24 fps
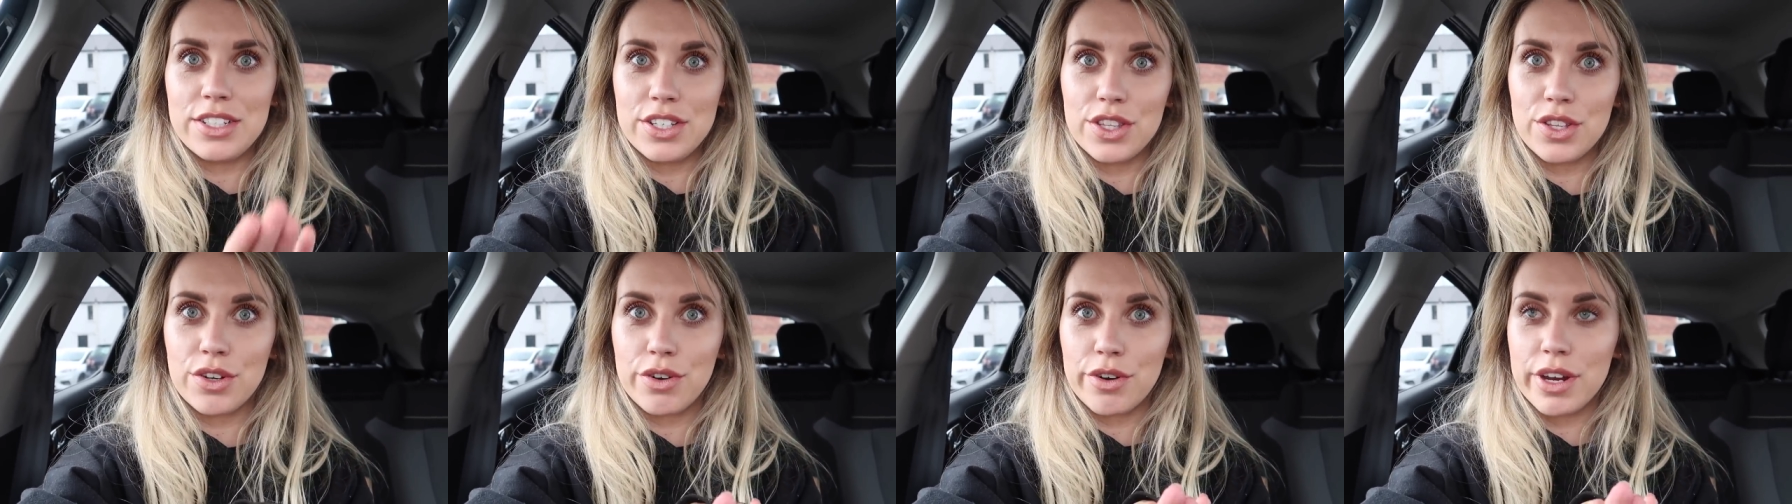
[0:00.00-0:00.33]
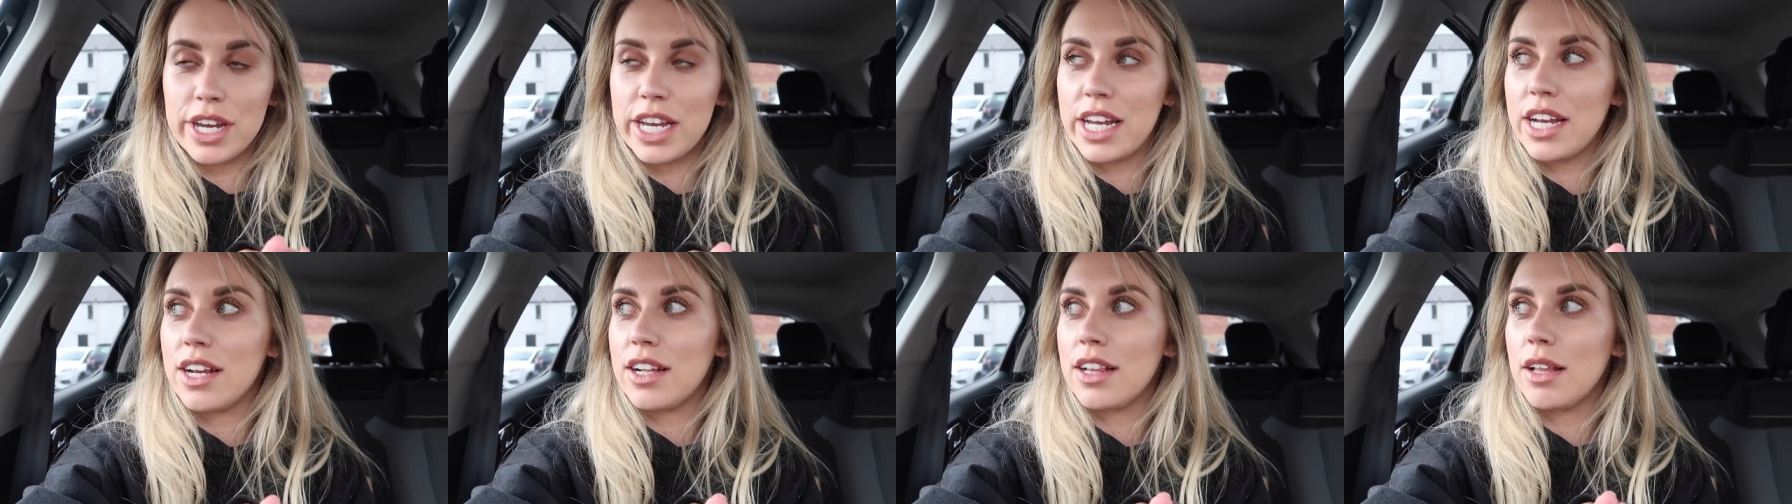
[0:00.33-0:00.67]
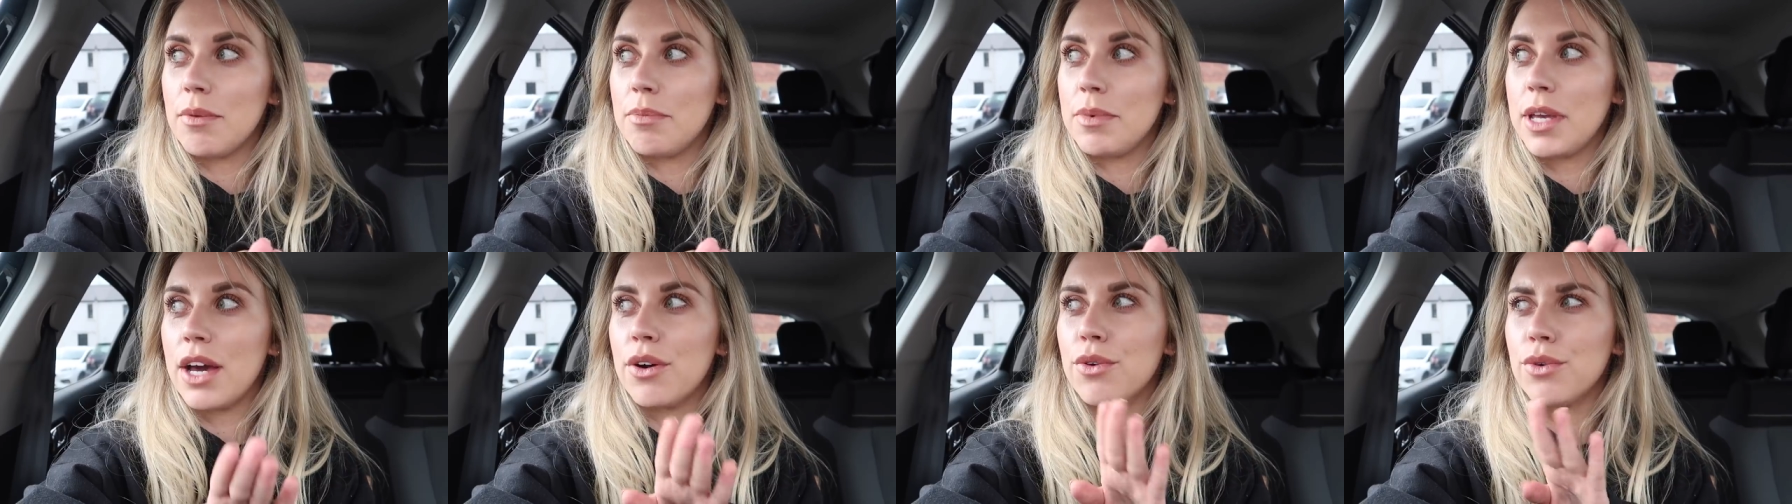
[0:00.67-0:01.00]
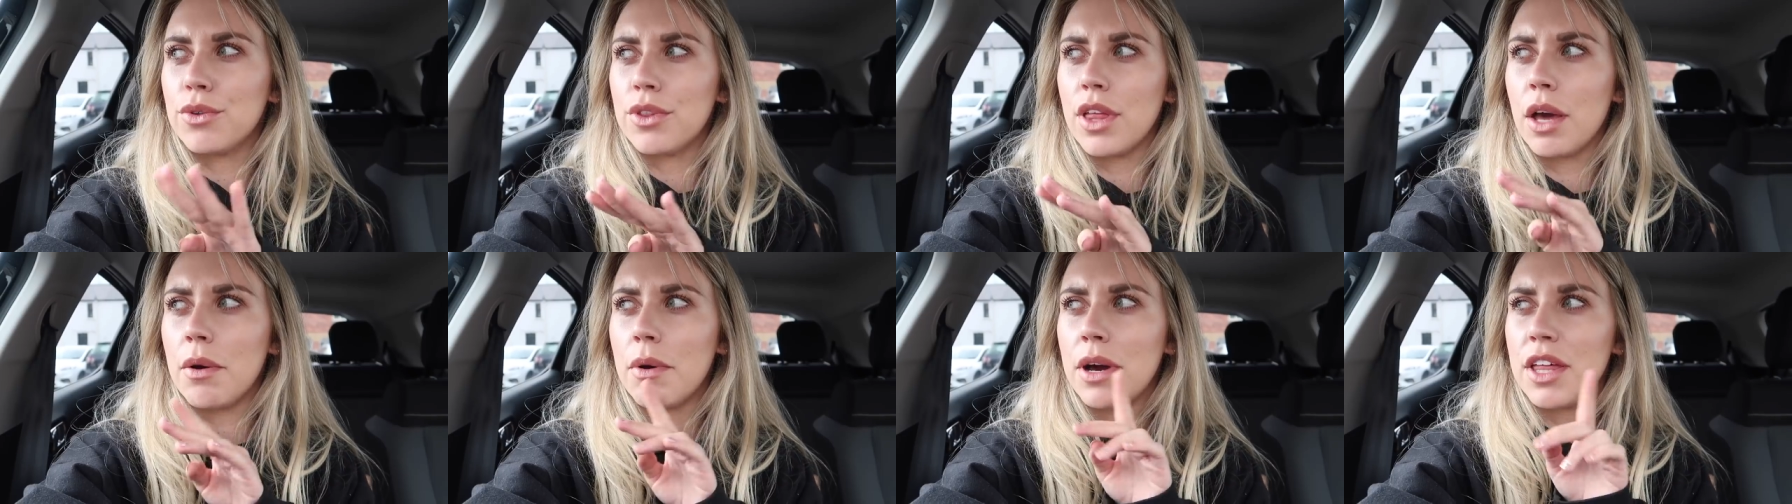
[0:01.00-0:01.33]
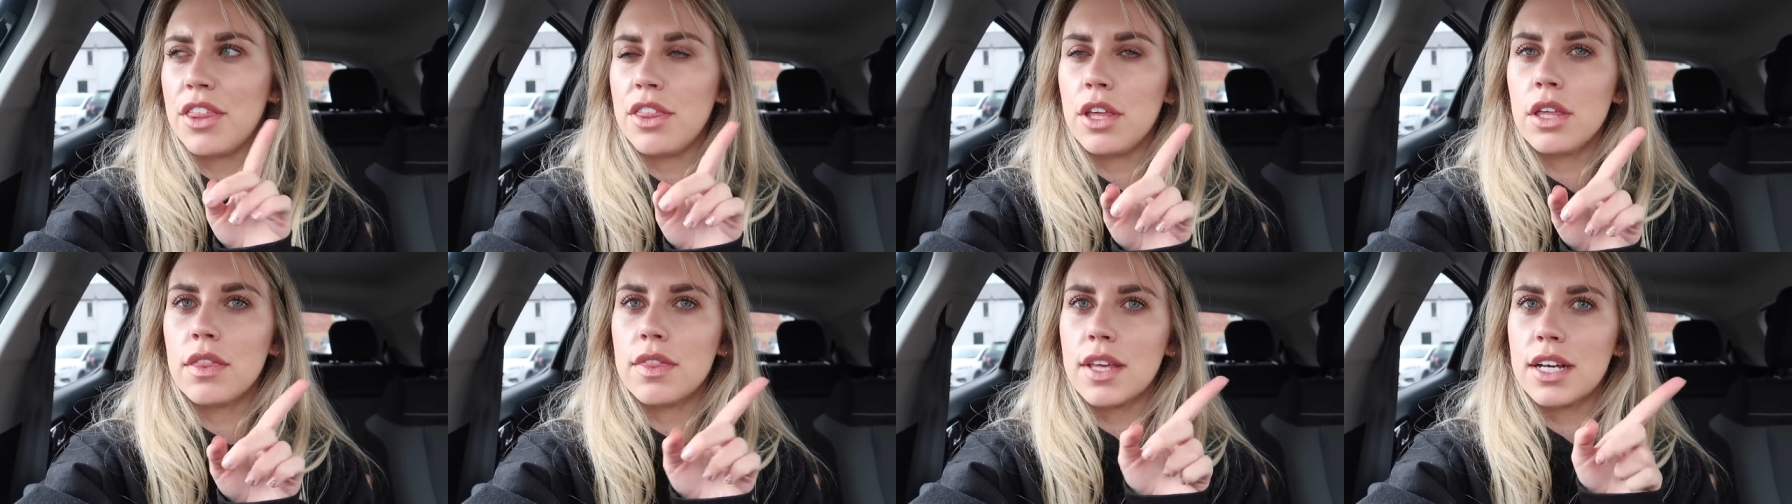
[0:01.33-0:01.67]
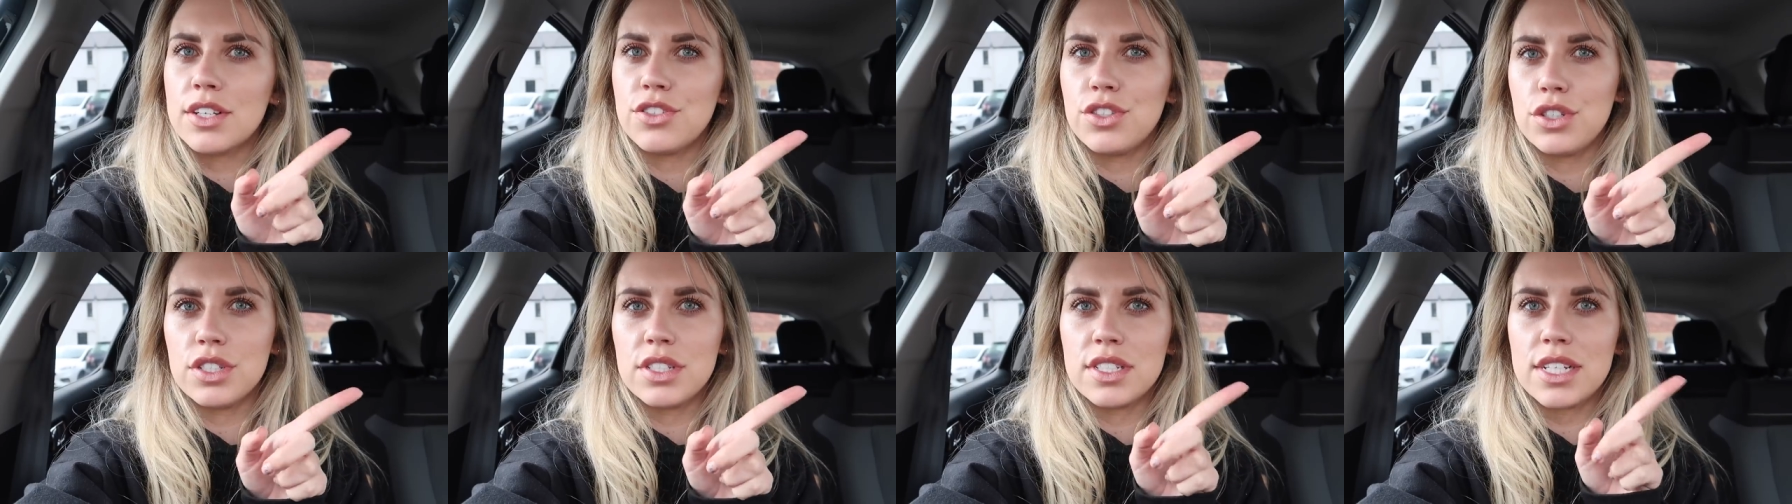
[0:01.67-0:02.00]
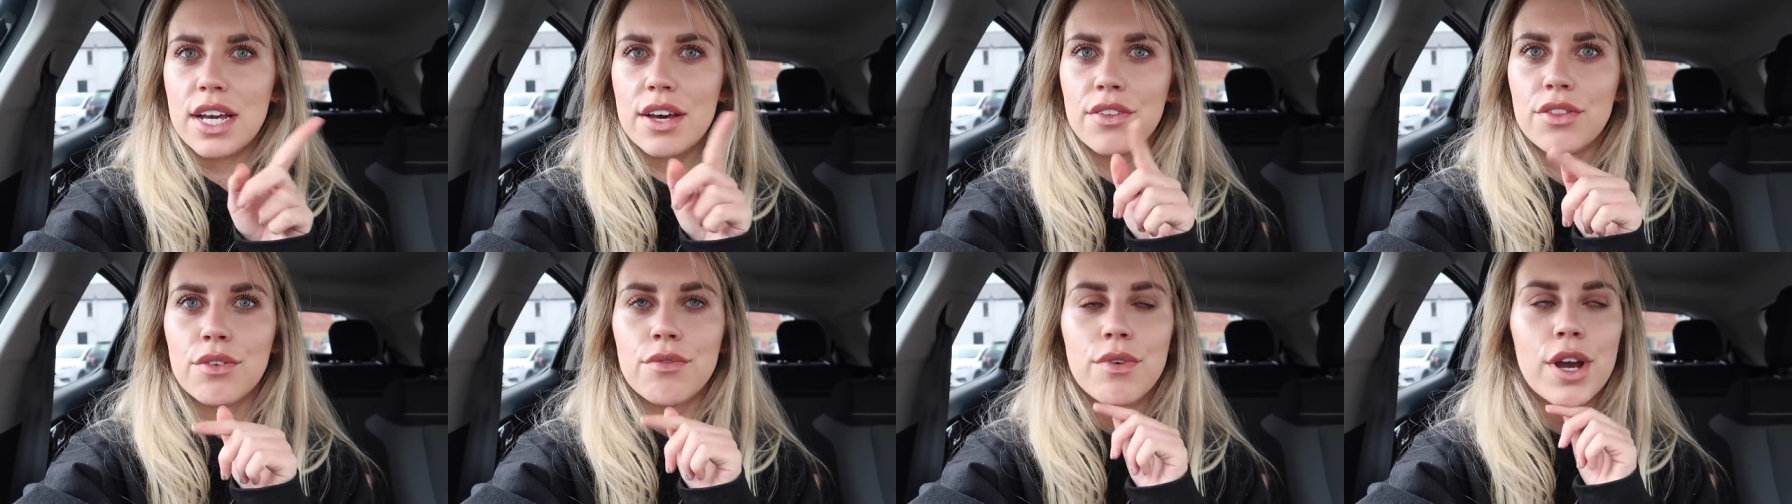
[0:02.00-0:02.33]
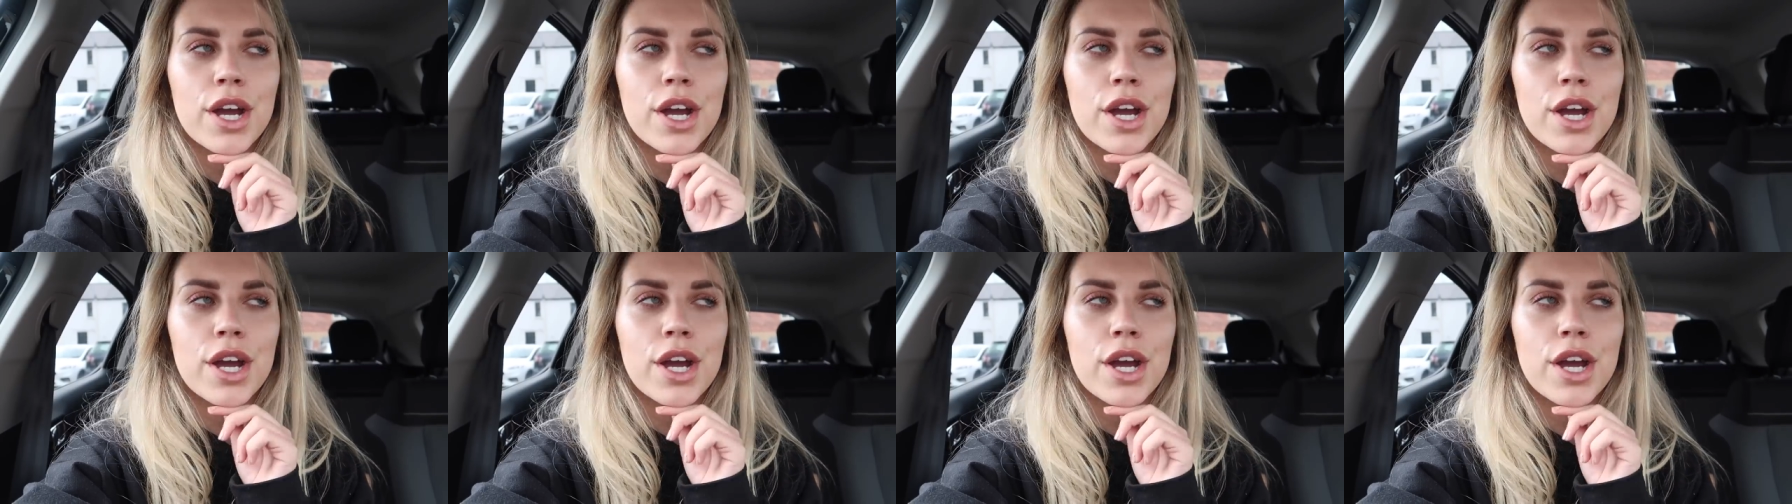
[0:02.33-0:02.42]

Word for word: to the cricket club yet, although I think that's just down the